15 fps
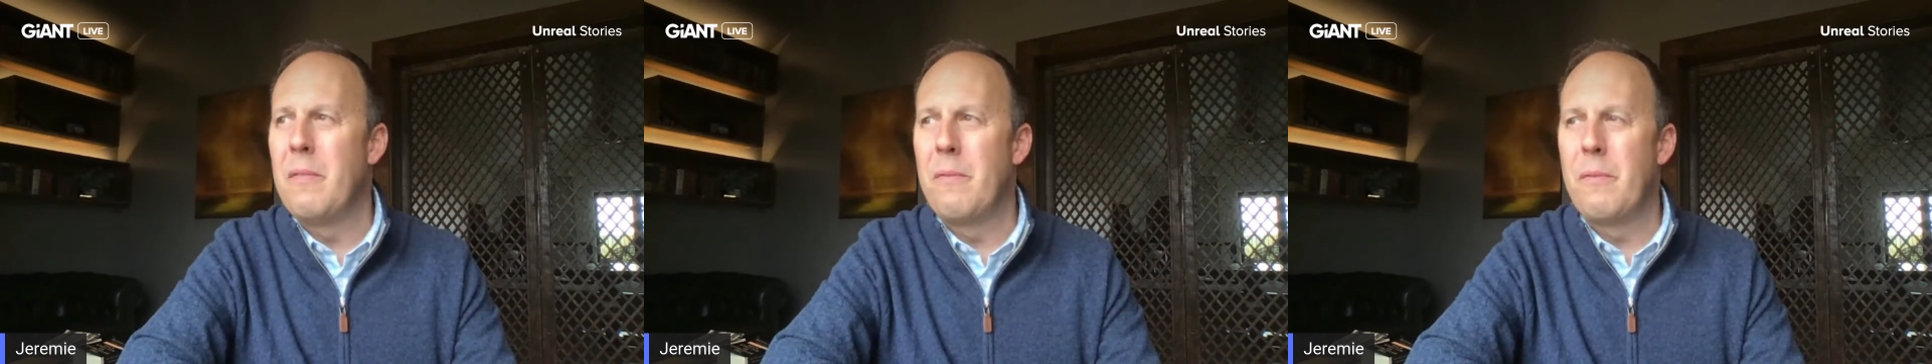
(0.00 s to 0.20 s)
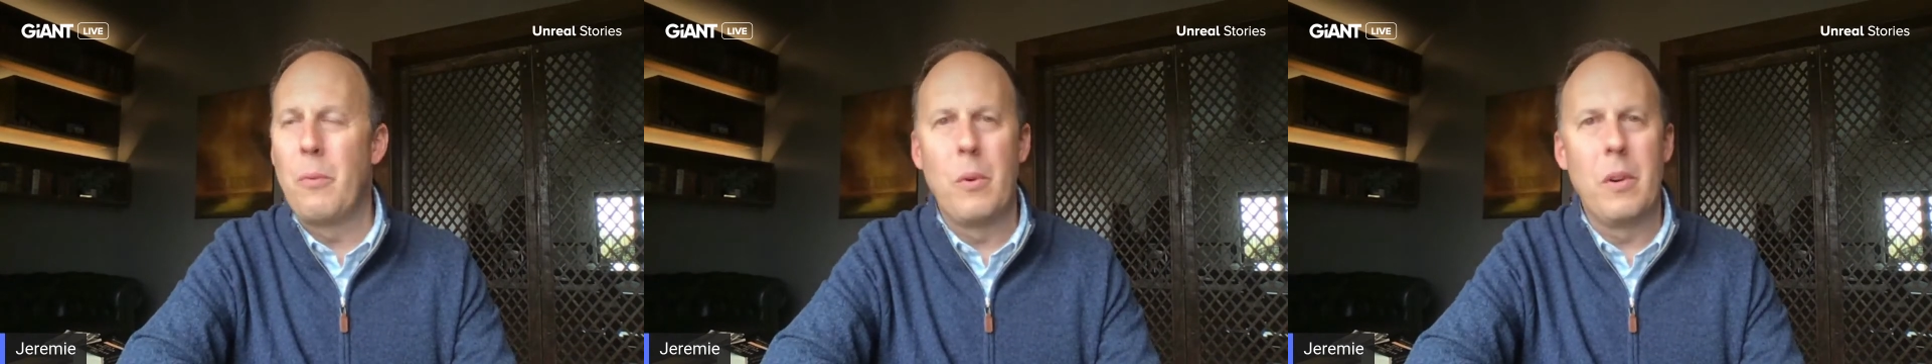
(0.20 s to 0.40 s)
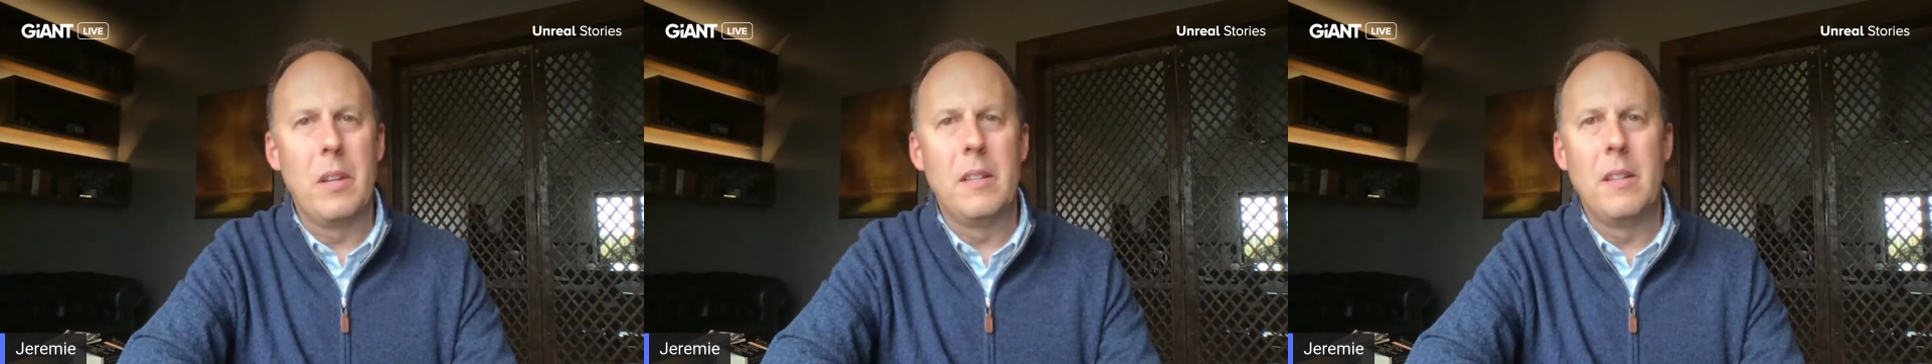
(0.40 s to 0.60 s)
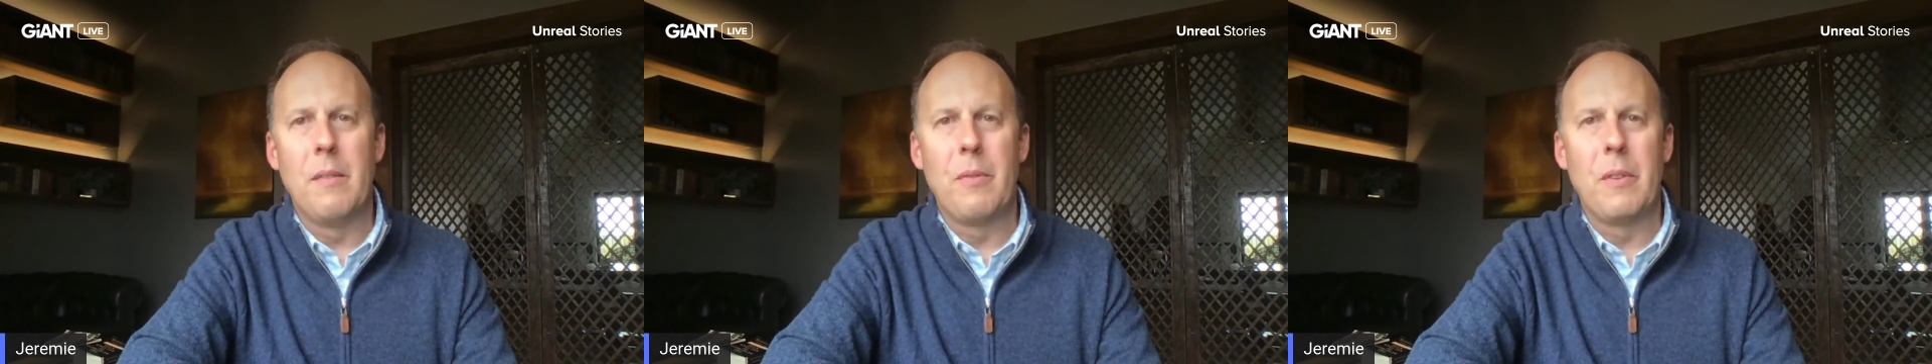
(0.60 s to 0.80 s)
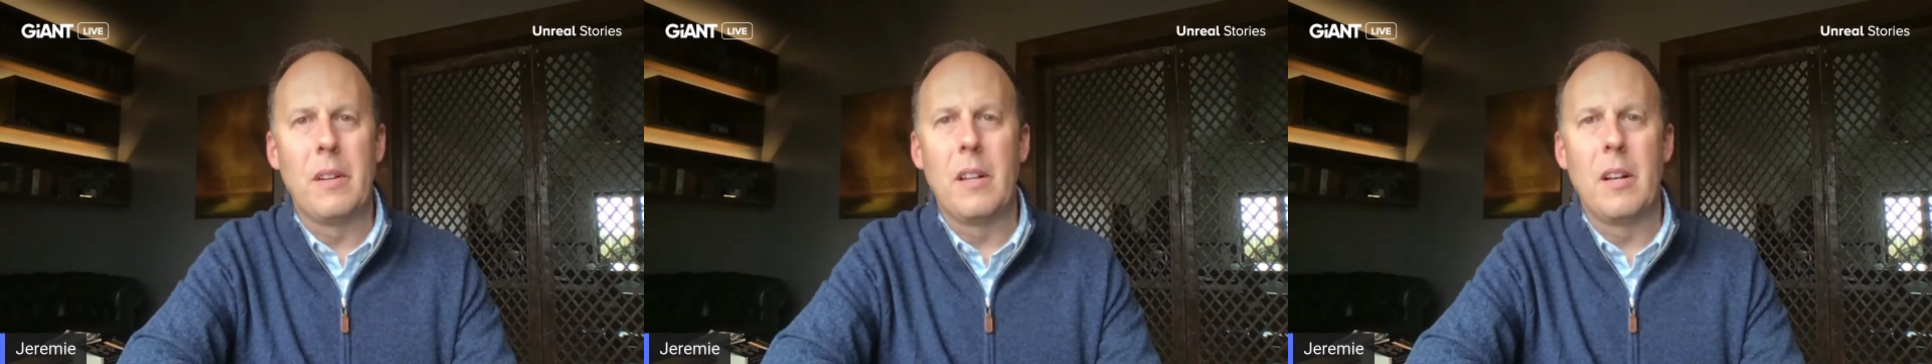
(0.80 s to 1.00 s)
40
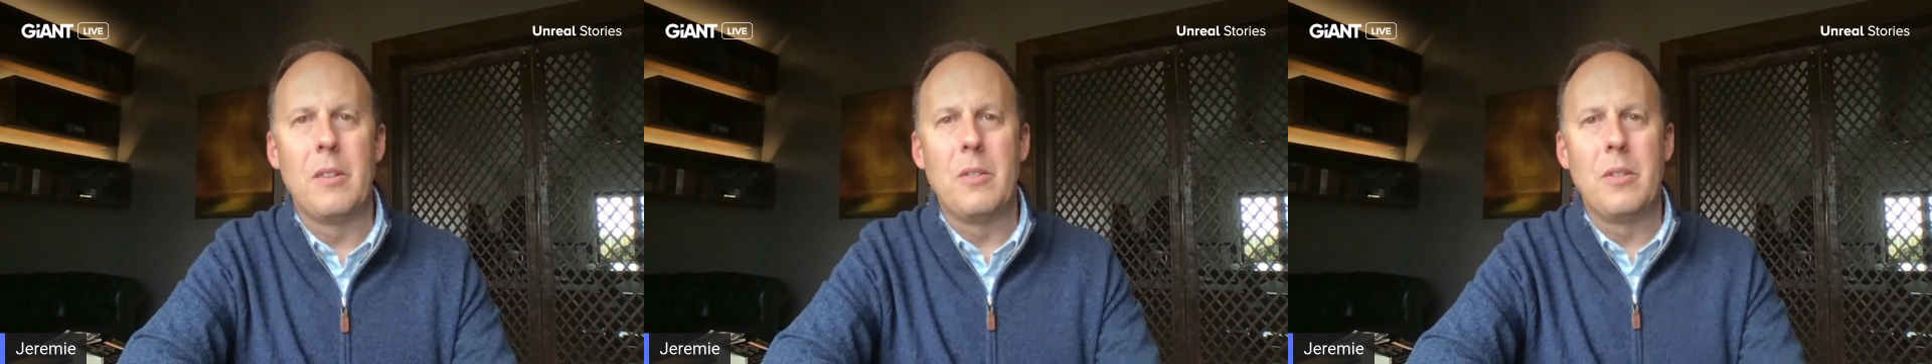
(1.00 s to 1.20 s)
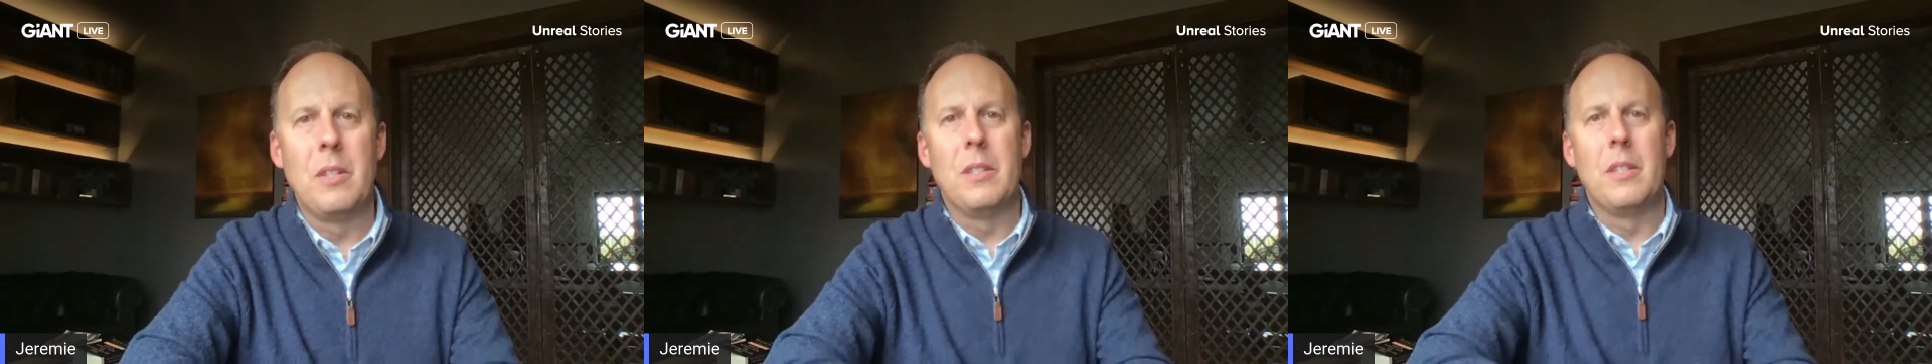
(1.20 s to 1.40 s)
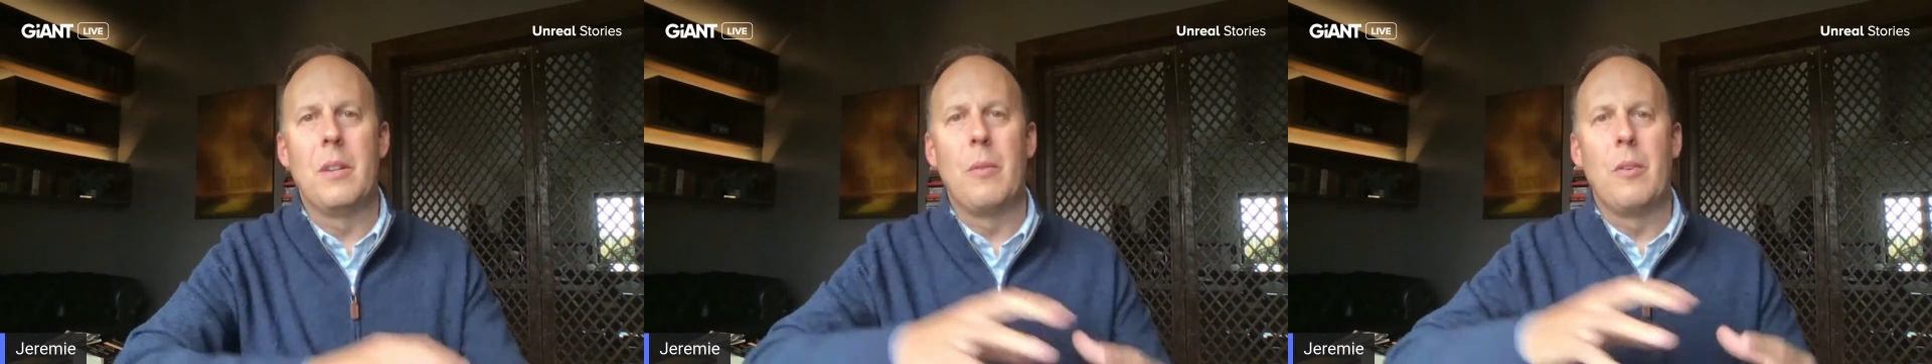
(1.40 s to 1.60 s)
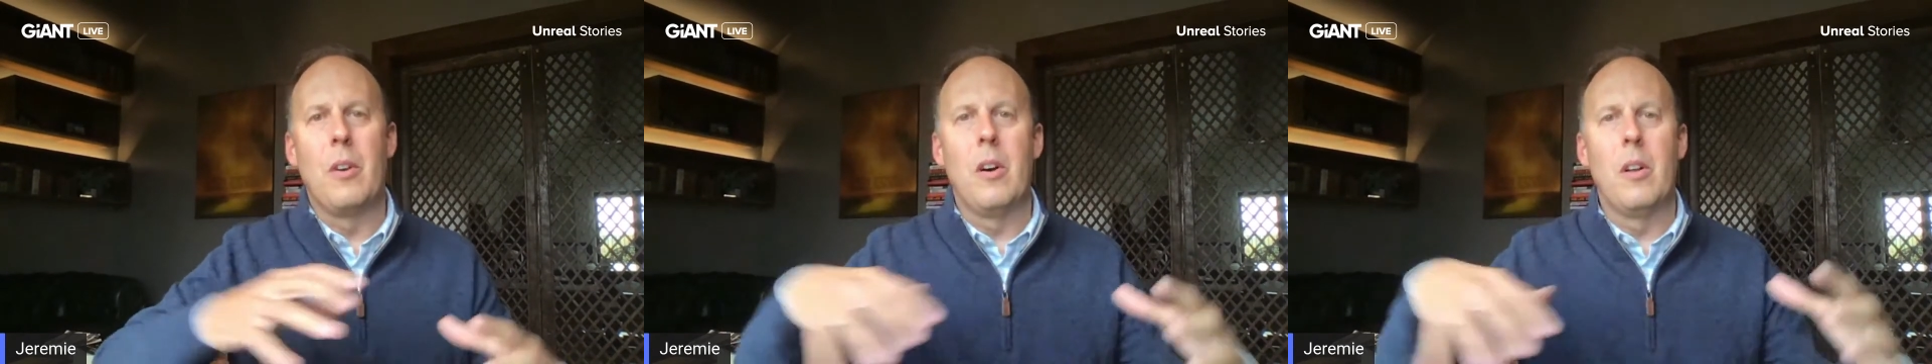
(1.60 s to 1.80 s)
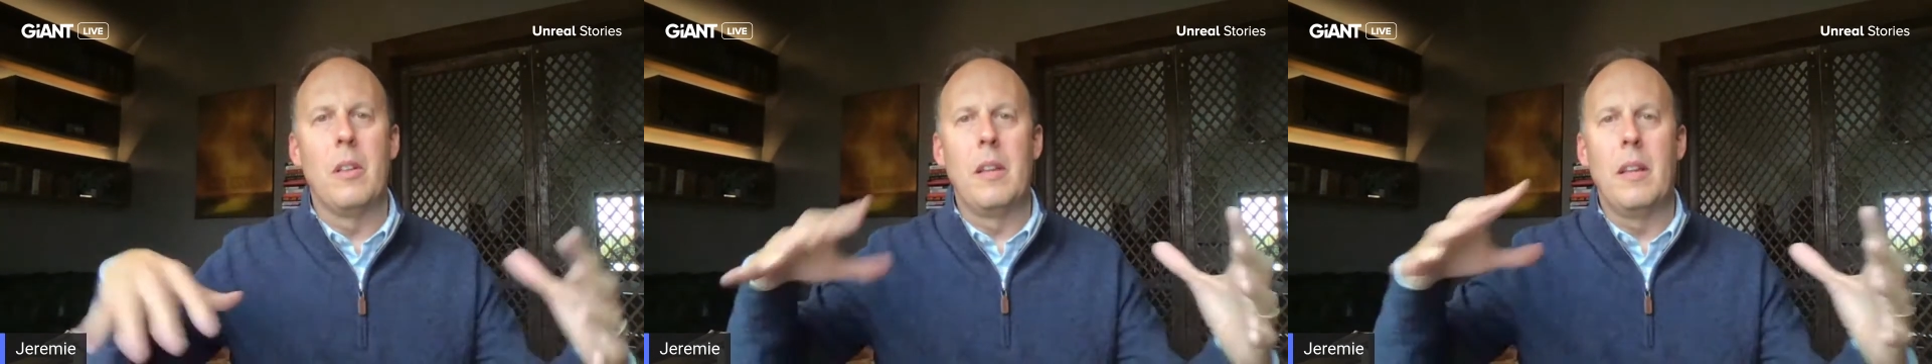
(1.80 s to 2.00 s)
different countries that were
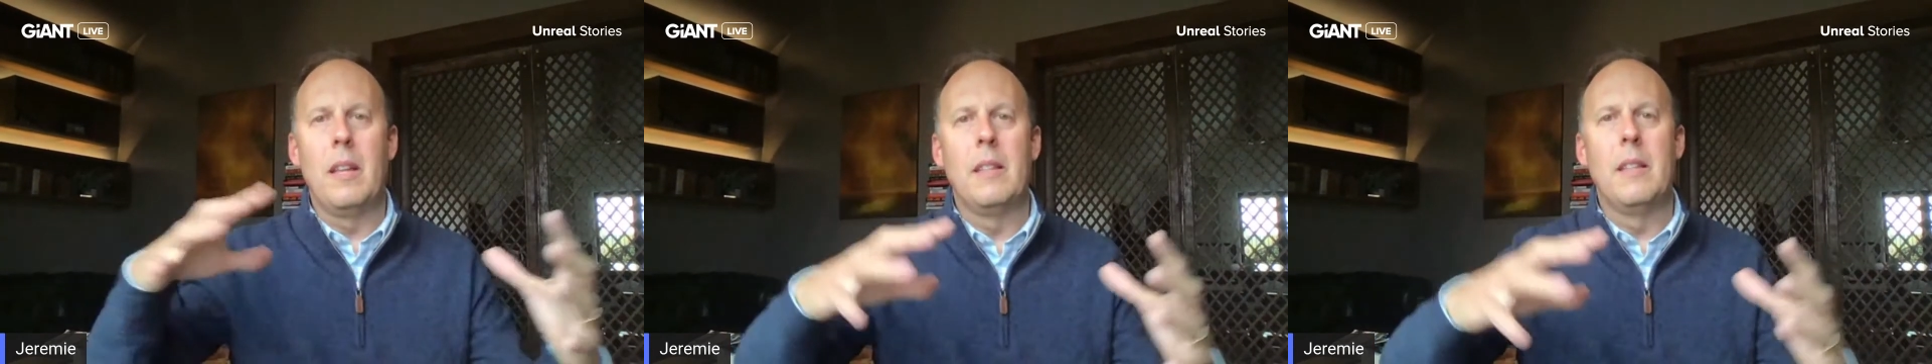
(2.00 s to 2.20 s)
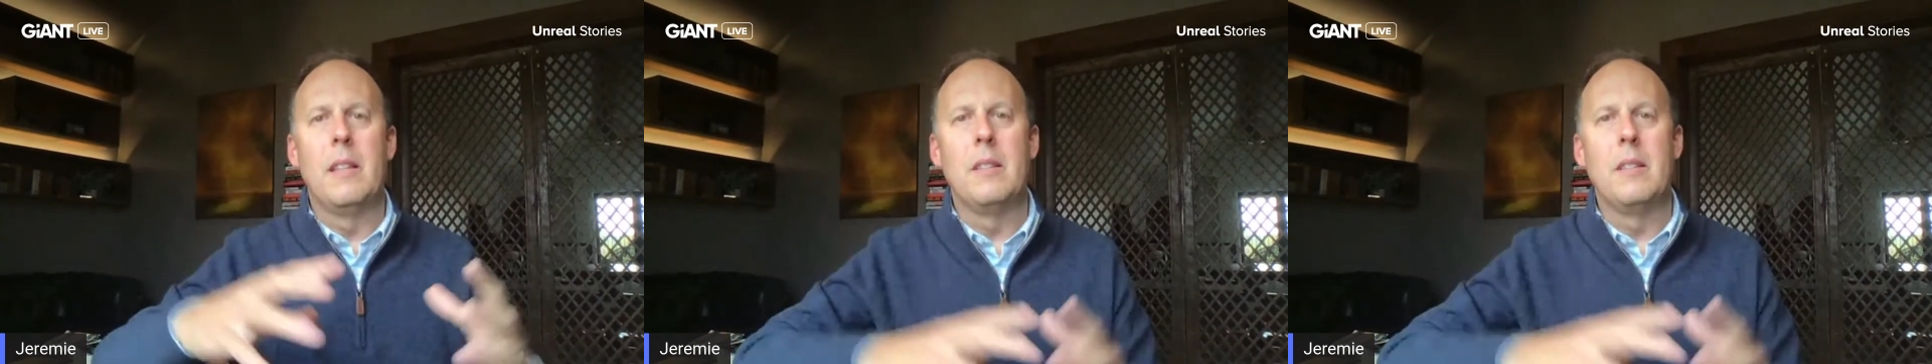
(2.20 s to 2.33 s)
all in